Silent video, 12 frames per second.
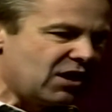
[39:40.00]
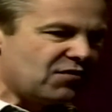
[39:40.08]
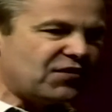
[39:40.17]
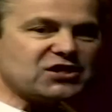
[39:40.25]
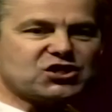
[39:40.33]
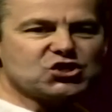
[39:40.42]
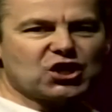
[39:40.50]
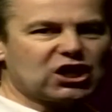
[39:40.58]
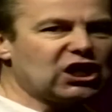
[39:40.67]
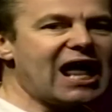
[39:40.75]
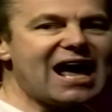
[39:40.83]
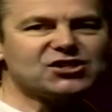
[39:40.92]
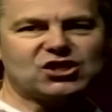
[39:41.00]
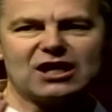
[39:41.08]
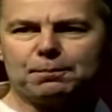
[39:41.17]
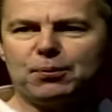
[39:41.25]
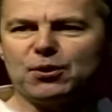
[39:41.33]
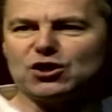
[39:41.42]
This is the classic
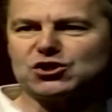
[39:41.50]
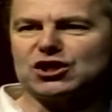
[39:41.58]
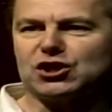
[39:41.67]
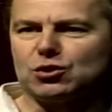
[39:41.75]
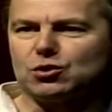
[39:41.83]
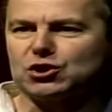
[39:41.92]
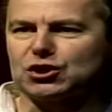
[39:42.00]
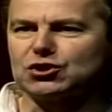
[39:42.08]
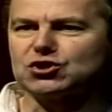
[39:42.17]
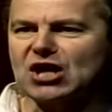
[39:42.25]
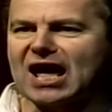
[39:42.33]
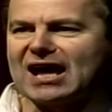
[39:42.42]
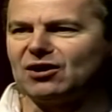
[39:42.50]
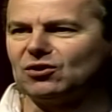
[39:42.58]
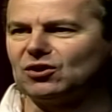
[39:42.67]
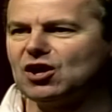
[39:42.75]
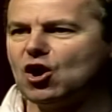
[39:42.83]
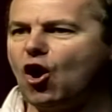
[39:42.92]
persecution
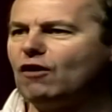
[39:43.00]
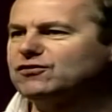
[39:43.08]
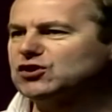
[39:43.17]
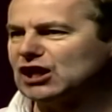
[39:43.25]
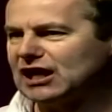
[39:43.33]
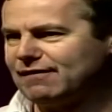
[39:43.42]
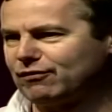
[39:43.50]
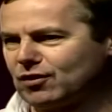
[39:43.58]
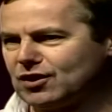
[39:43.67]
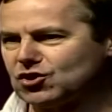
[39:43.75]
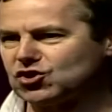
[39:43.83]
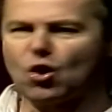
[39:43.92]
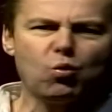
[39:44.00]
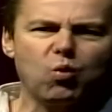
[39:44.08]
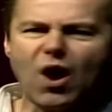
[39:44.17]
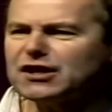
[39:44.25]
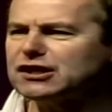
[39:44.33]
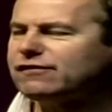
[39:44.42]
tale of deliverance, a
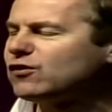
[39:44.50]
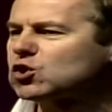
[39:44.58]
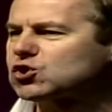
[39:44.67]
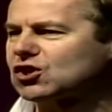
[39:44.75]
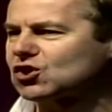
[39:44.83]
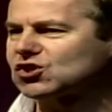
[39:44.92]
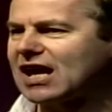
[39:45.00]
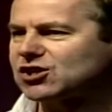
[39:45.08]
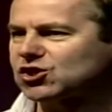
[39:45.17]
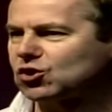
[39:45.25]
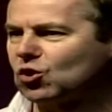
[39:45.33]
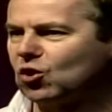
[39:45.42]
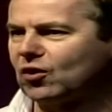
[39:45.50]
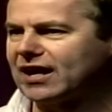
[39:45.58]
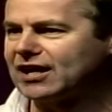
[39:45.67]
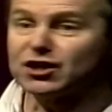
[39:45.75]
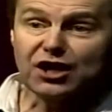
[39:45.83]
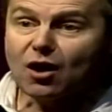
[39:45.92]
wonderful success story.
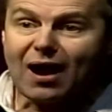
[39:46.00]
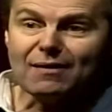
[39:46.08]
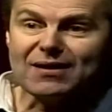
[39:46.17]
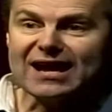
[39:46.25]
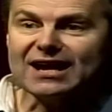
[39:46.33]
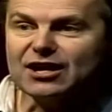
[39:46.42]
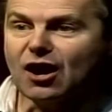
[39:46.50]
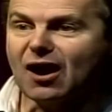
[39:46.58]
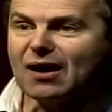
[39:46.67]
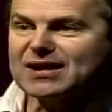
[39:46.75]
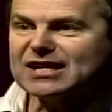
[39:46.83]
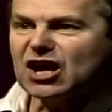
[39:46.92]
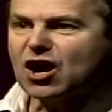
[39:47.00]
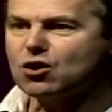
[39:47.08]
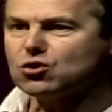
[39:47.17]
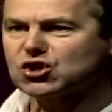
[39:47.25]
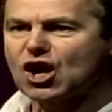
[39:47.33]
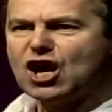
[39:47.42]
You know how it
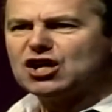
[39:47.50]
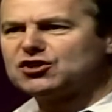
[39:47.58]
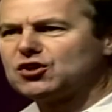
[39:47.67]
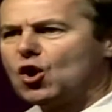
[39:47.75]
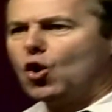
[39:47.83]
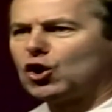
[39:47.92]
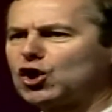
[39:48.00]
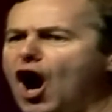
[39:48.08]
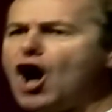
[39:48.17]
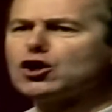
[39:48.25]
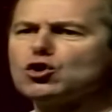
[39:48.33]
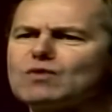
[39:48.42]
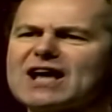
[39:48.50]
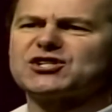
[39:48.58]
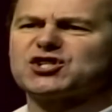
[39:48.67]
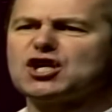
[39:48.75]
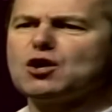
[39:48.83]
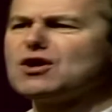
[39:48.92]
goes? God will
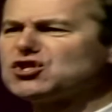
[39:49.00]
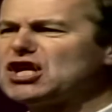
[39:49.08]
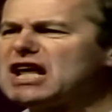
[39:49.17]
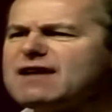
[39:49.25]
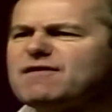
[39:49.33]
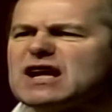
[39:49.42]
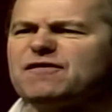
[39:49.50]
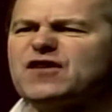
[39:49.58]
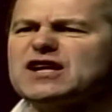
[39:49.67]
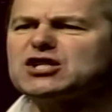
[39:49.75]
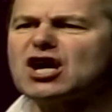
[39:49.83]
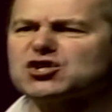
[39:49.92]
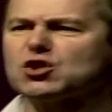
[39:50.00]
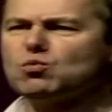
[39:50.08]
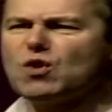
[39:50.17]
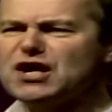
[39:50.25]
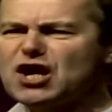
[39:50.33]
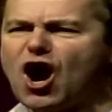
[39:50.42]
rescue us, and even if he doesn't,
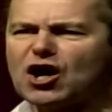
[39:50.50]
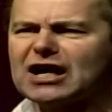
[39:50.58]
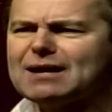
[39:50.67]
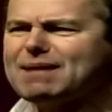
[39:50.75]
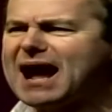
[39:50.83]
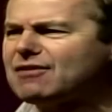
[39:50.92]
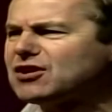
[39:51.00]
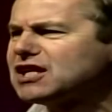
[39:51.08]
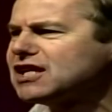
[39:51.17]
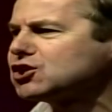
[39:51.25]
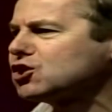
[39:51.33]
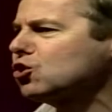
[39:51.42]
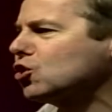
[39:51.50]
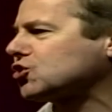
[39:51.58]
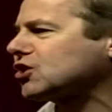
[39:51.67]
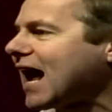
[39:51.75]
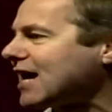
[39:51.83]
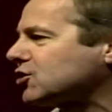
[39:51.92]
we're not going to bow the knee to your
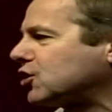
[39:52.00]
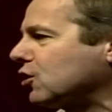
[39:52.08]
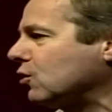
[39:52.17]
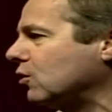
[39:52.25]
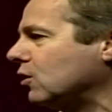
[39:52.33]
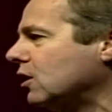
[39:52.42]
statue.